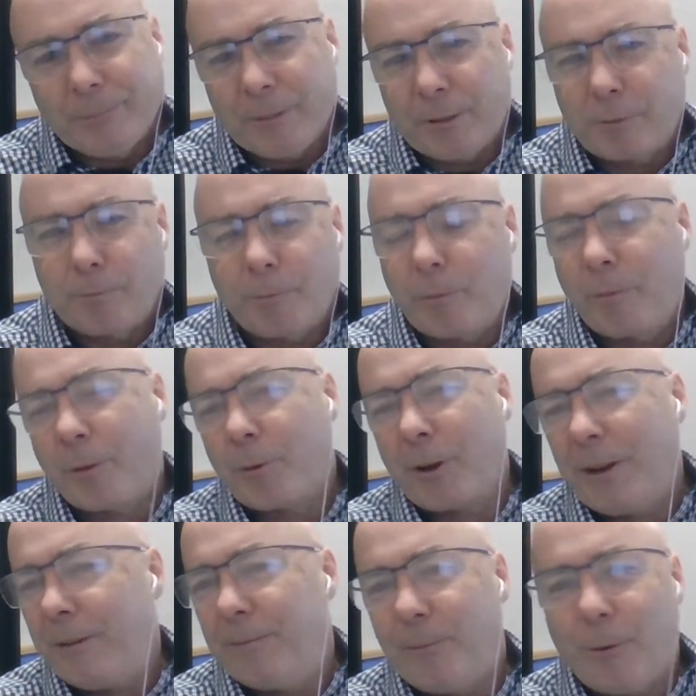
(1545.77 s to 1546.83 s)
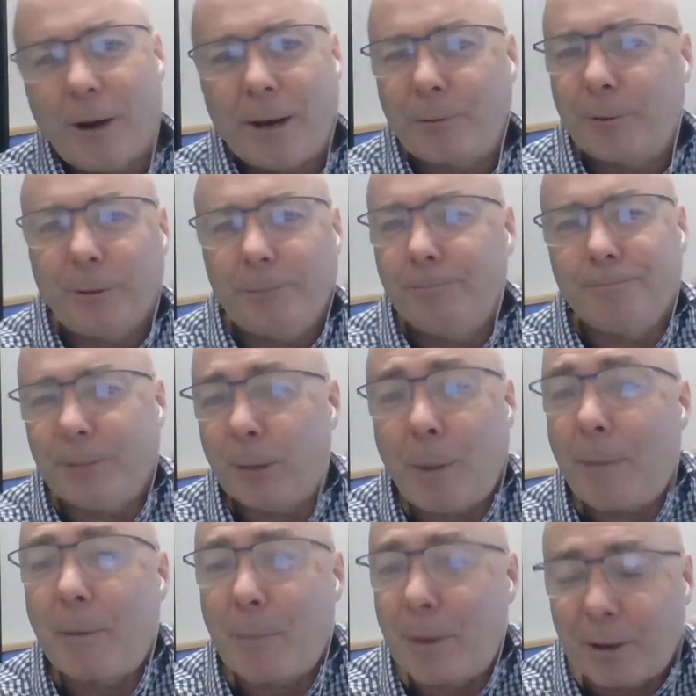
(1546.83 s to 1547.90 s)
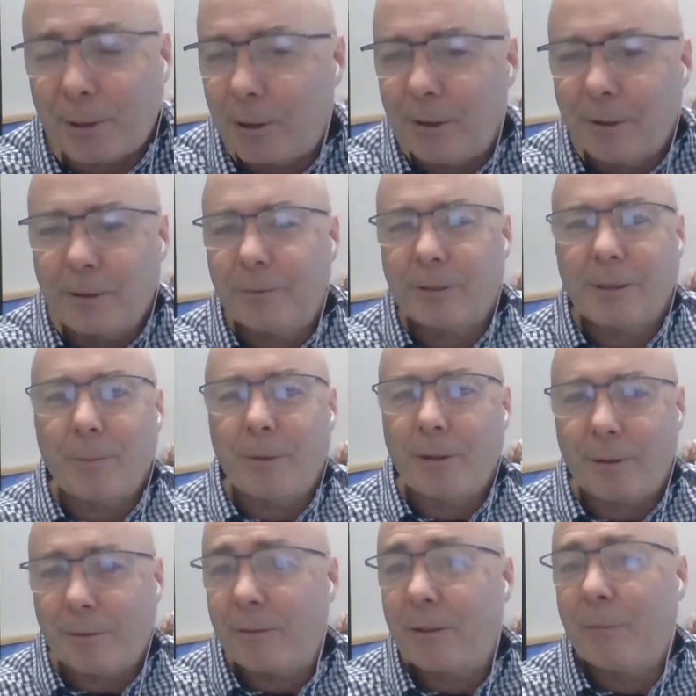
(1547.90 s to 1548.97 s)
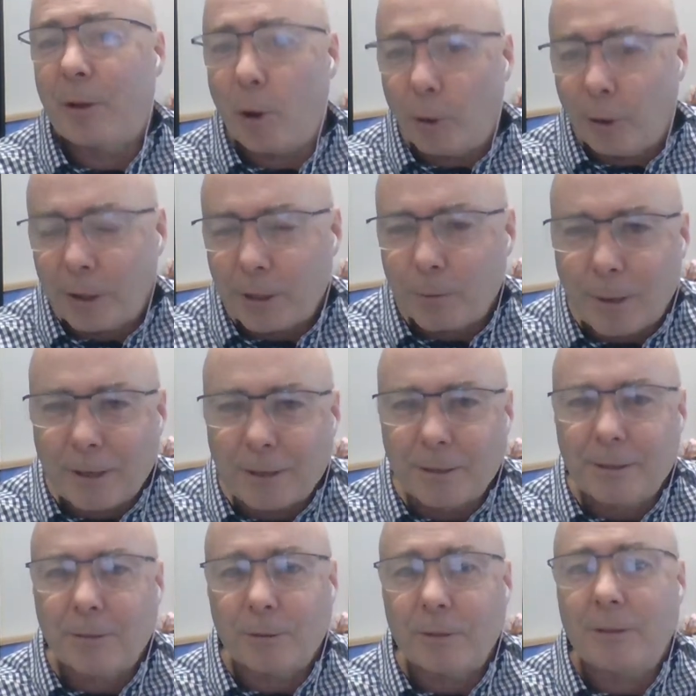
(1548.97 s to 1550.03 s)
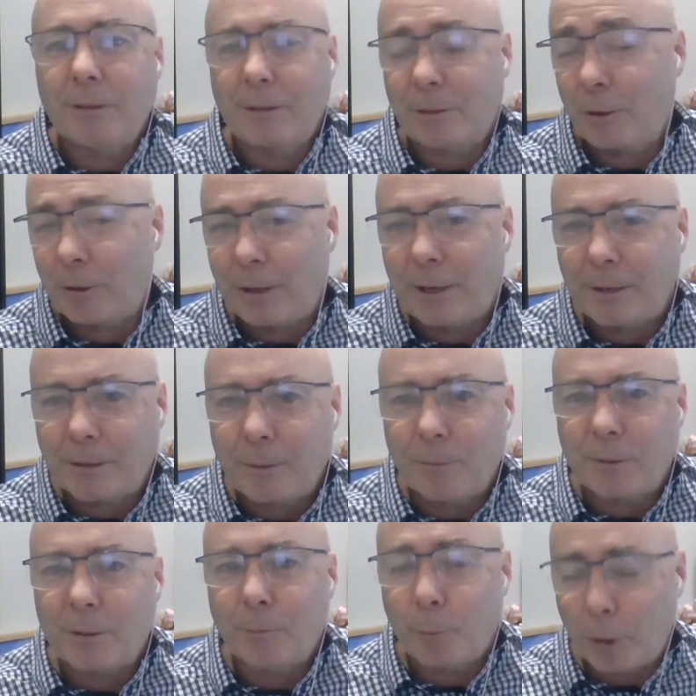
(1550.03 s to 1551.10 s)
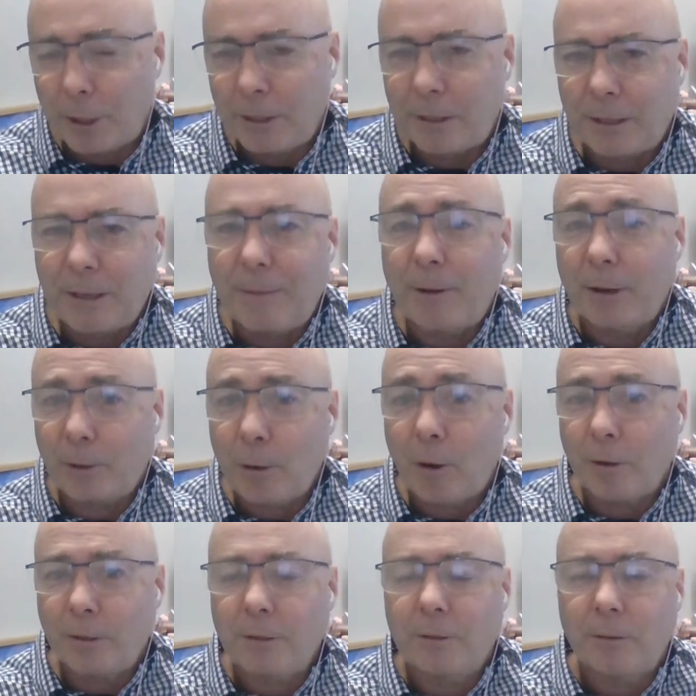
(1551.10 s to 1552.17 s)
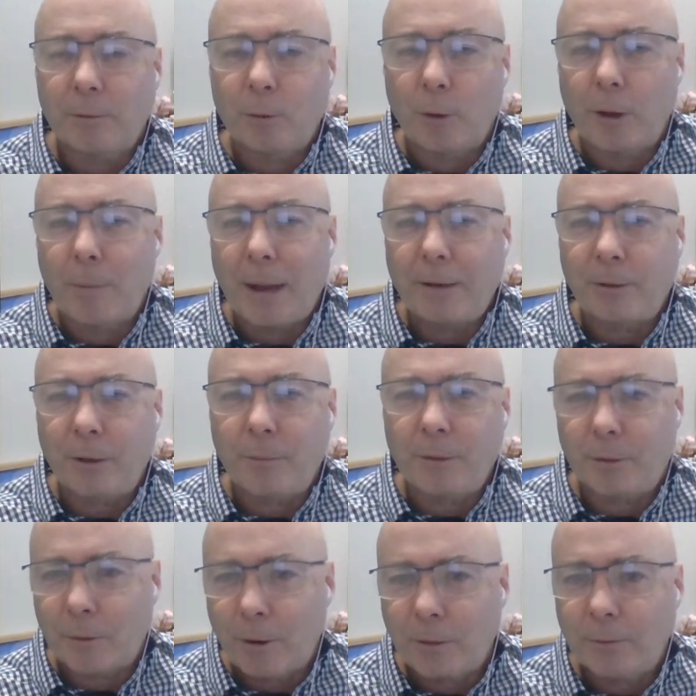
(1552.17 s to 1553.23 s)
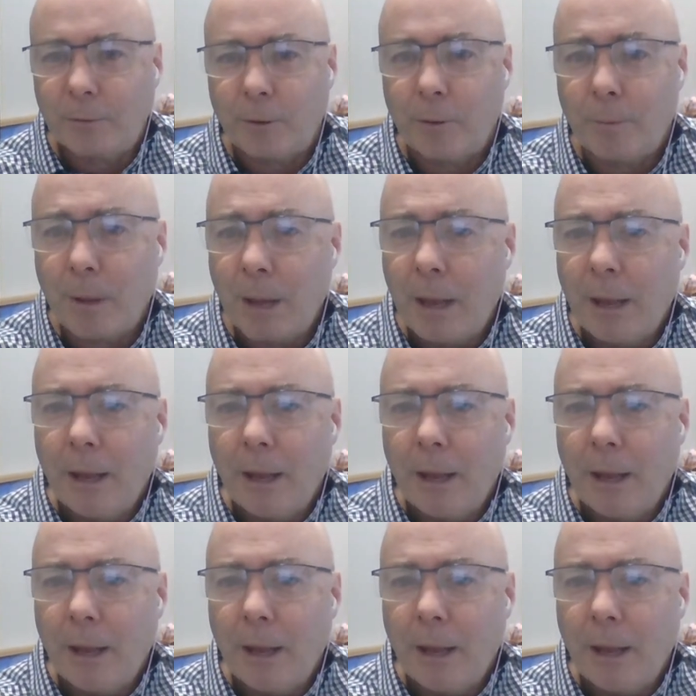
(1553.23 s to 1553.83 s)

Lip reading: it's $300-400, maybe $1 million for some of the earliest ones. There was certainly some pretty significant costs to talking about in terms of the cost for them.